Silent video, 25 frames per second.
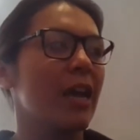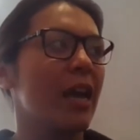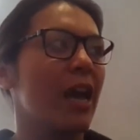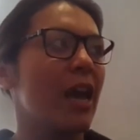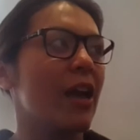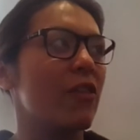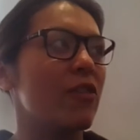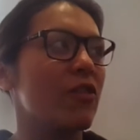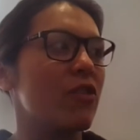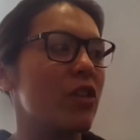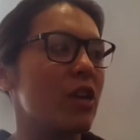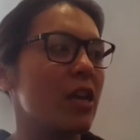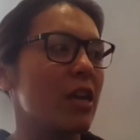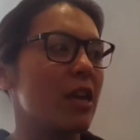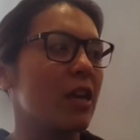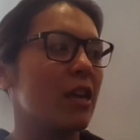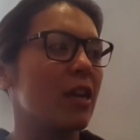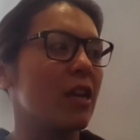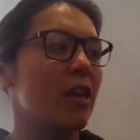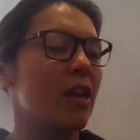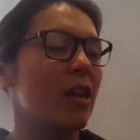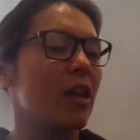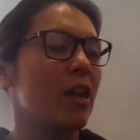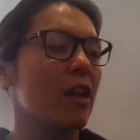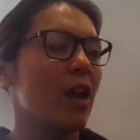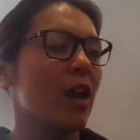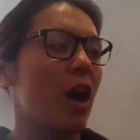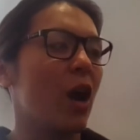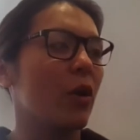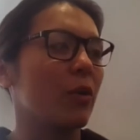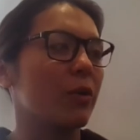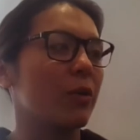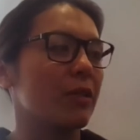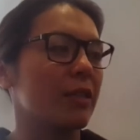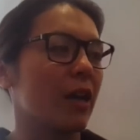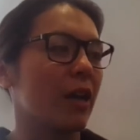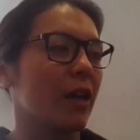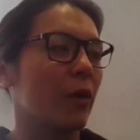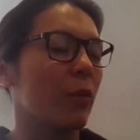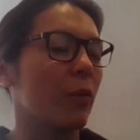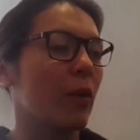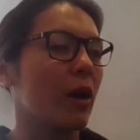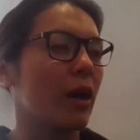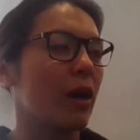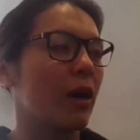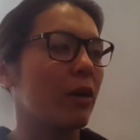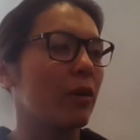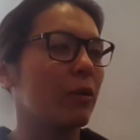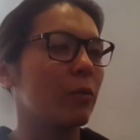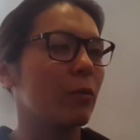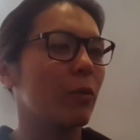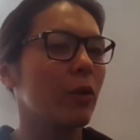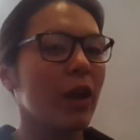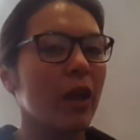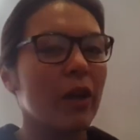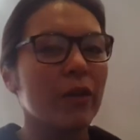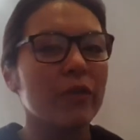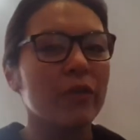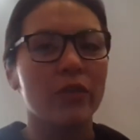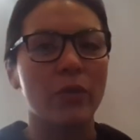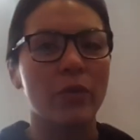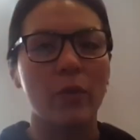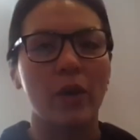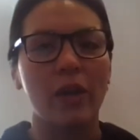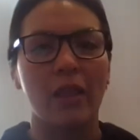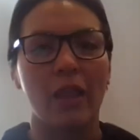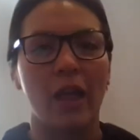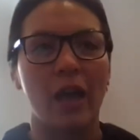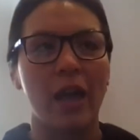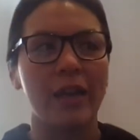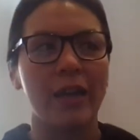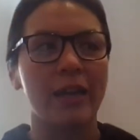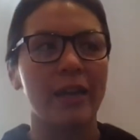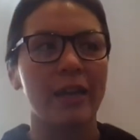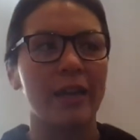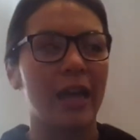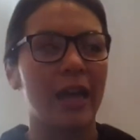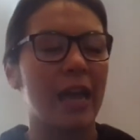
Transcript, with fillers: And then I was like, well, what else do I like?